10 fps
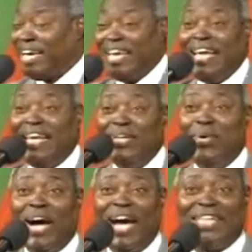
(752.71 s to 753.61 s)
a new
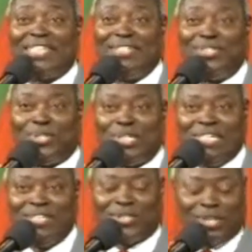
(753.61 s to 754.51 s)
heart in
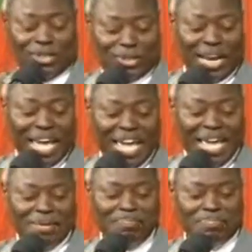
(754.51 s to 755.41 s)
Jesus'
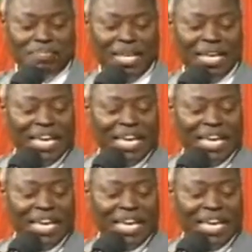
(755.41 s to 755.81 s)
name.